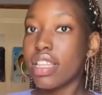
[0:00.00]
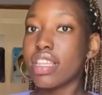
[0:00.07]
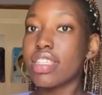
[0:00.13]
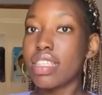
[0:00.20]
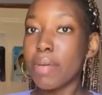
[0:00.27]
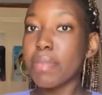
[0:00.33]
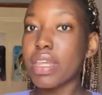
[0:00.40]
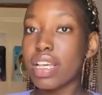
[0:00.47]
the
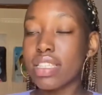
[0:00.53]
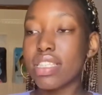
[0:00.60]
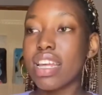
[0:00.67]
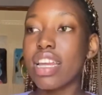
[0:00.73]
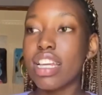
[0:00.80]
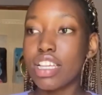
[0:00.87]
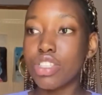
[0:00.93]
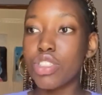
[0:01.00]
same things that
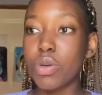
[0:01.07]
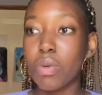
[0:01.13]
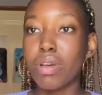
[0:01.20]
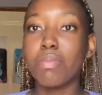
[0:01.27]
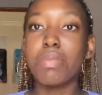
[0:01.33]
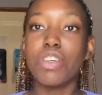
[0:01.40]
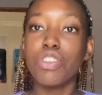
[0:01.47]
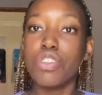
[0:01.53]
he's
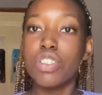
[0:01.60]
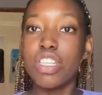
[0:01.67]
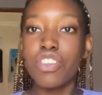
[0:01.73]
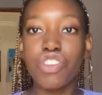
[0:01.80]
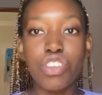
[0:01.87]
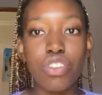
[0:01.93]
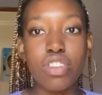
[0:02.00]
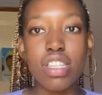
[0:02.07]
doing, but you're
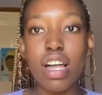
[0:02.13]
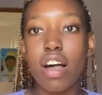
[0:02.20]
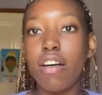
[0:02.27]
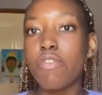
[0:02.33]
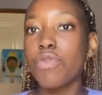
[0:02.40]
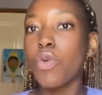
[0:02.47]
teaching yourself,